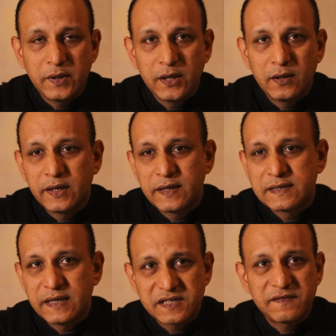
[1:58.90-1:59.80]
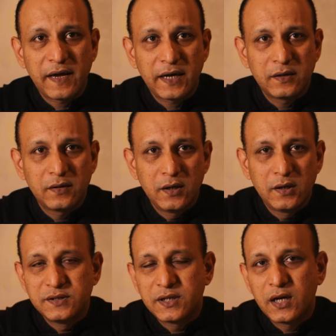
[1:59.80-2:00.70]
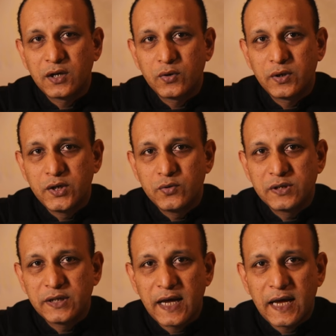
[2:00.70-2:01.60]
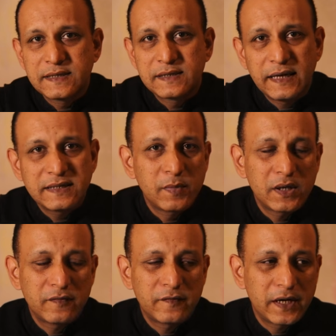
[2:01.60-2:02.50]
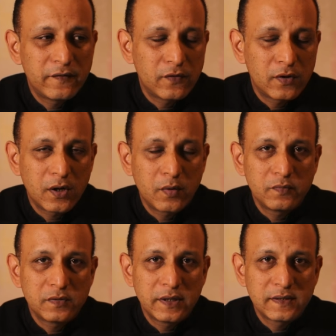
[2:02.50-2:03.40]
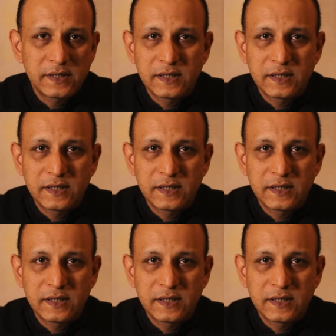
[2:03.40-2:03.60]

being there is less fat. Gelato usually has less butter fat for around, it